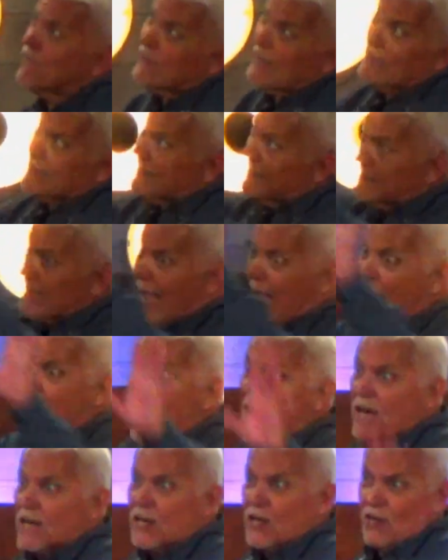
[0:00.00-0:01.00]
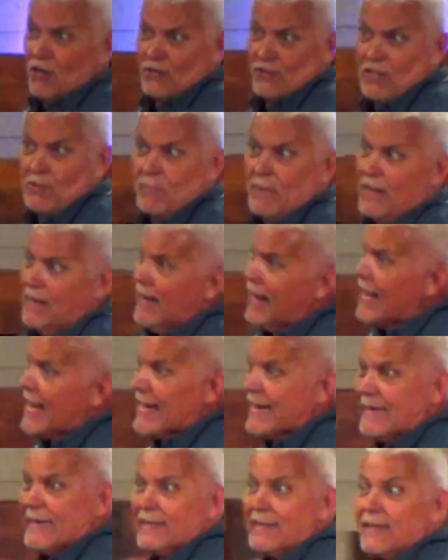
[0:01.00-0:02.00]
like there's an iron curtain up there and I
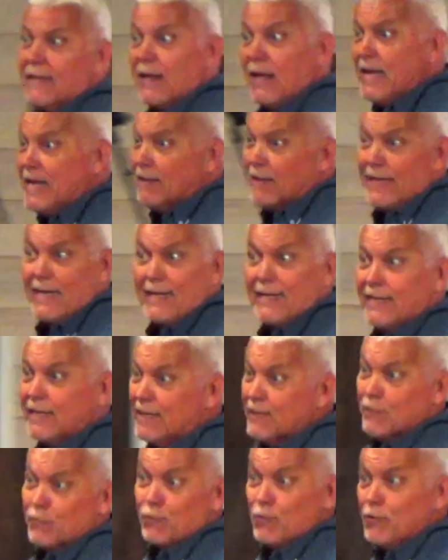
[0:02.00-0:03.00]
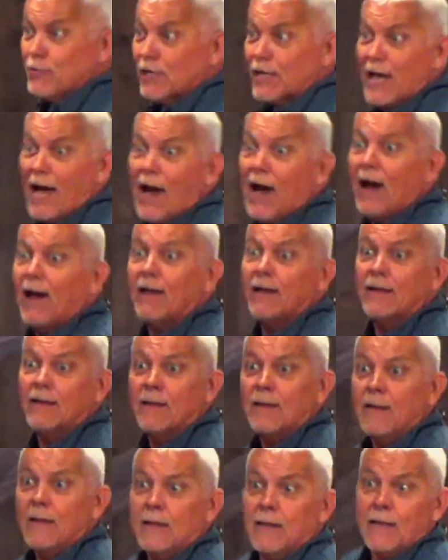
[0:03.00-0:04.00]
ain't getting through to God.
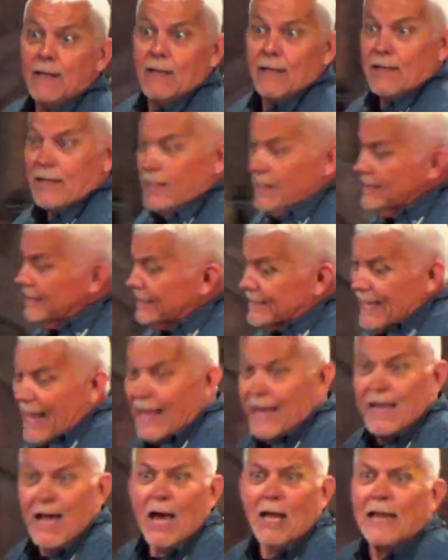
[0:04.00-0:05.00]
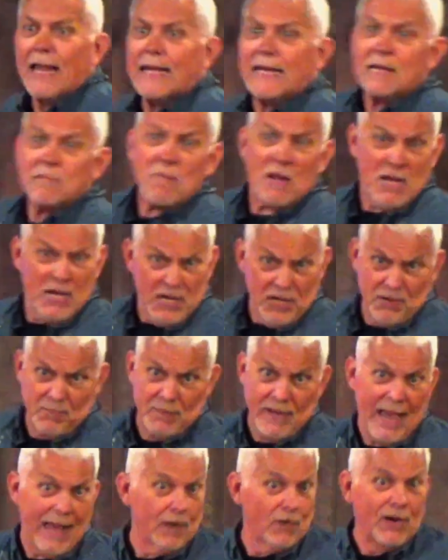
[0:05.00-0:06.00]
It's just like God ain't even hearing
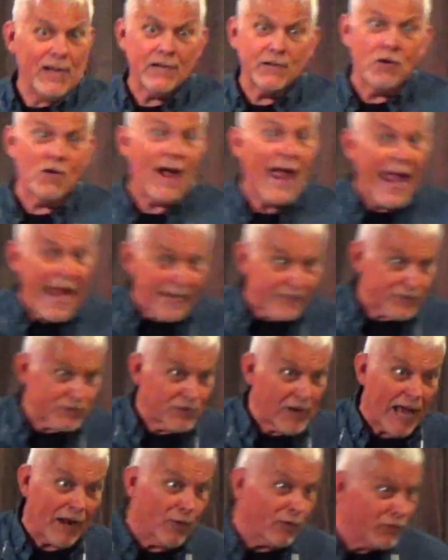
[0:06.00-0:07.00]
me. I don't hear no answer. I don't